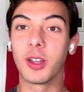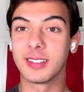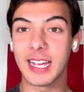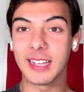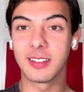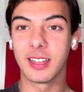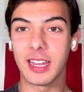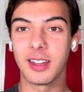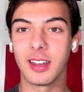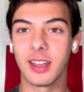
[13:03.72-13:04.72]
a title
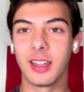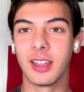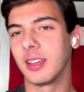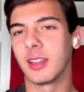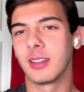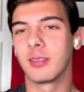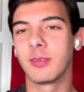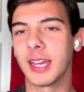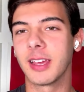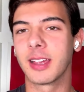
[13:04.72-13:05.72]
there,
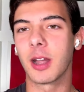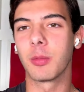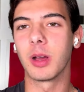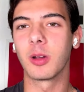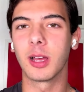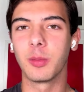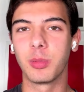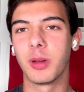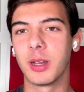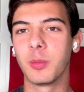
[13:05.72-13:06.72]
like a Carabao Cup,
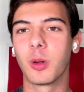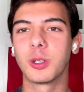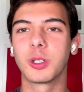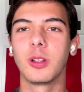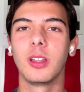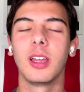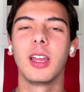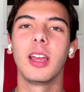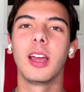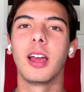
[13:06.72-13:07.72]
but in Portugal.
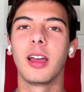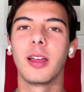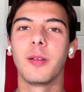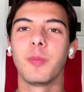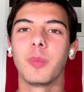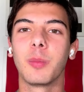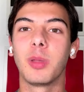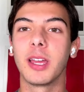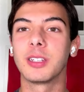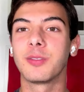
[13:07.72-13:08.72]
The
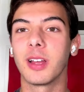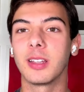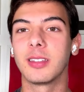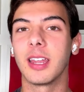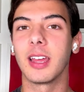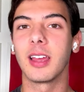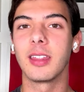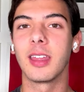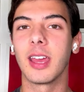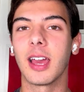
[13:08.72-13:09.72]
players felt
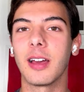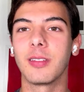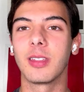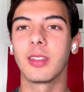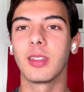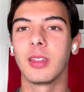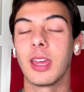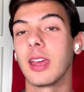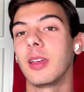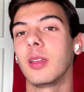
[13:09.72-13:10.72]
that
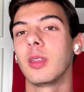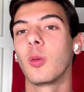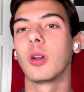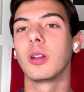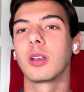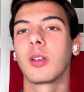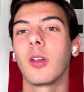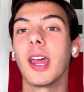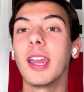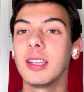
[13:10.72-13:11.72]
they were
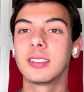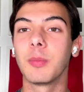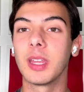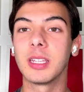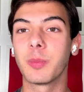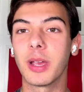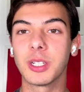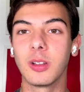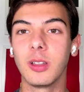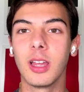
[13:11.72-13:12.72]
creating something
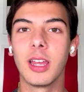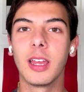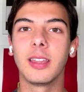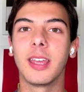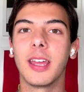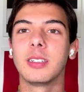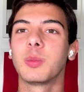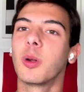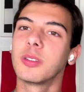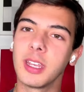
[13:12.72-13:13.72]
special. Then
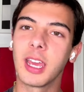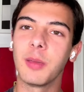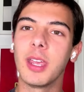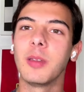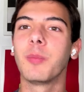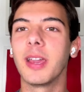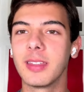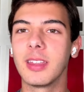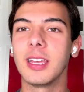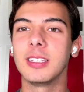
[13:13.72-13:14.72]
Sporting came in,
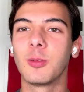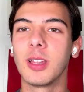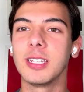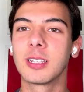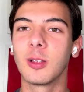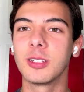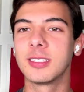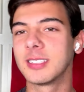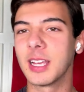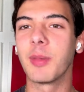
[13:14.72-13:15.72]
paid his release clause,
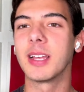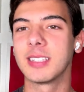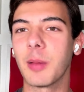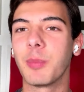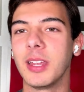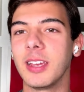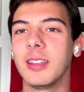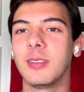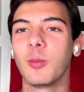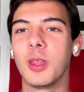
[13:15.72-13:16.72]
the same as
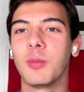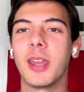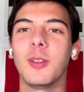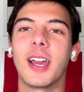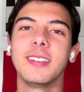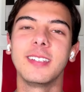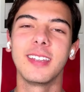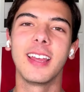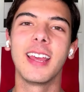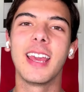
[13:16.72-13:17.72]
happening with Man United,
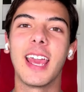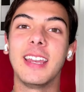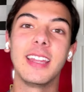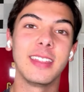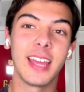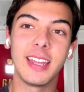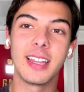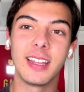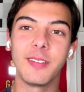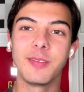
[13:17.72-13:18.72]
and then he
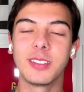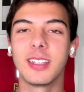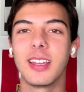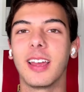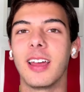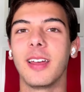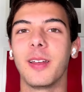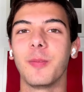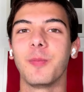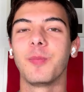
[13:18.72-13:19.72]
left.
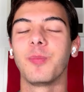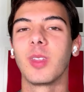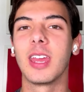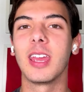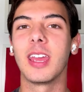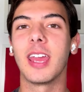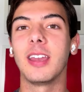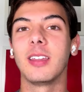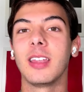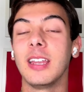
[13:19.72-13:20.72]

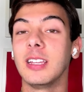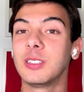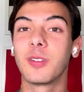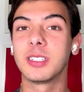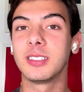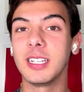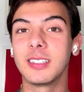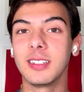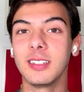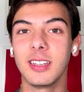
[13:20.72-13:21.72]
And in his first
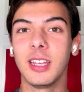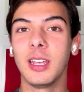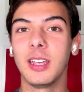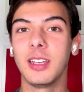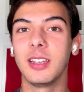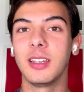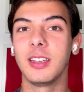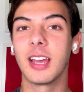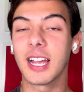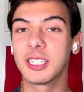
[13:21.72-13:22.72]
season,
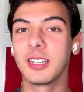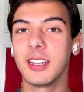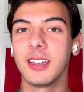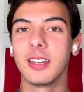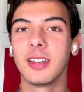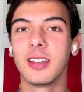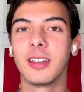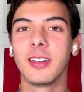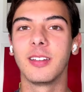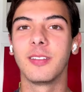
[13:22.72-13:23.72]
he actually
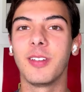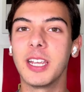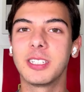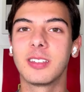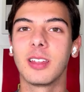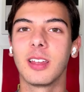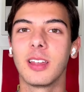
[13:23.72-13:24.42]
finished